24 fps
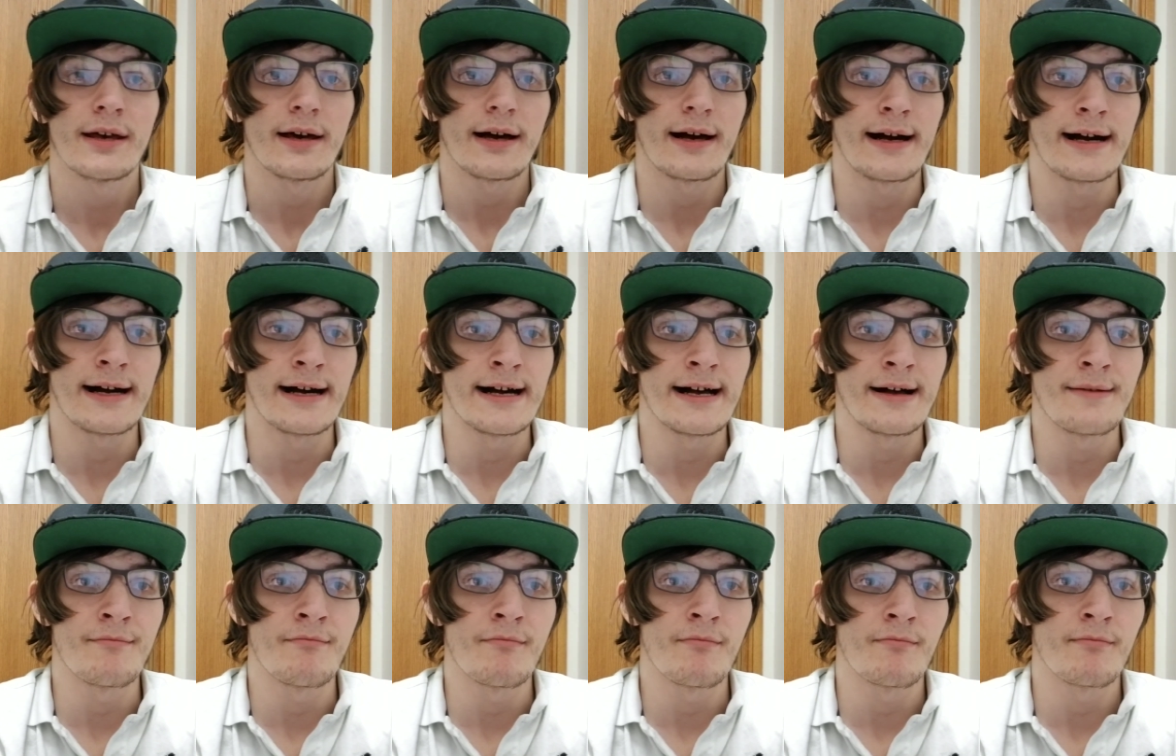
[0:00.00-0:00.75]

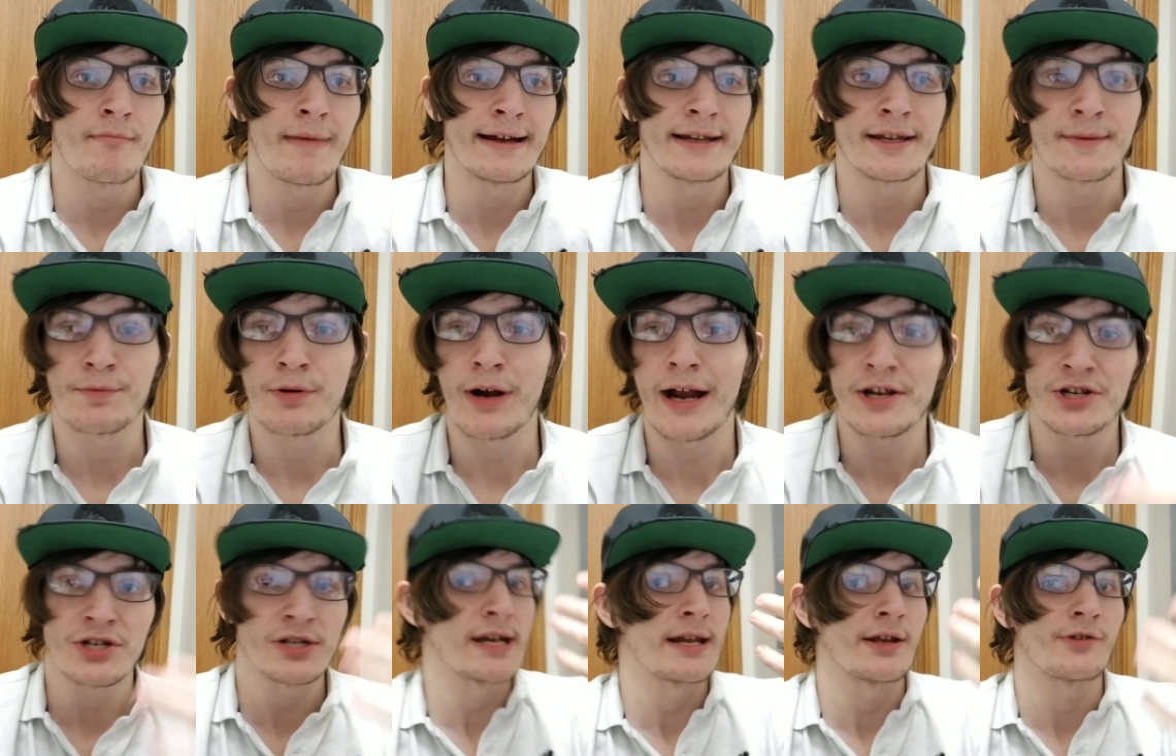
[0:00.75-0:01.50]
My
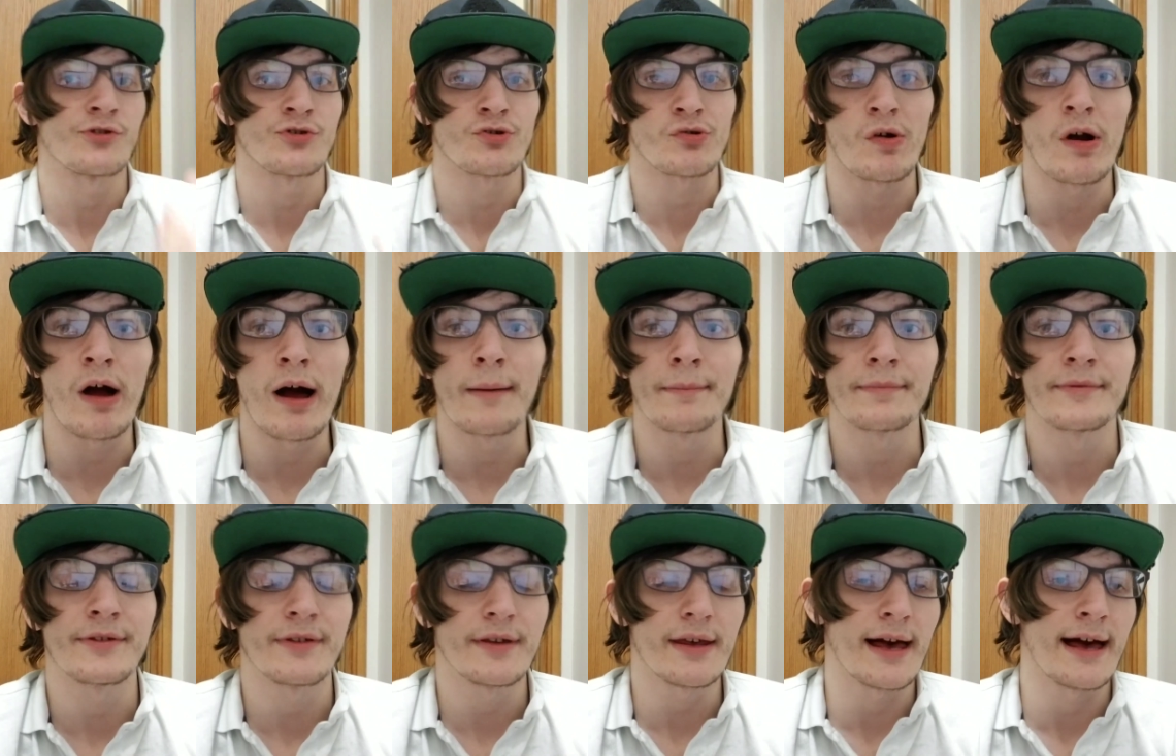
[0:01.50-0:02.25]
depression has dropped.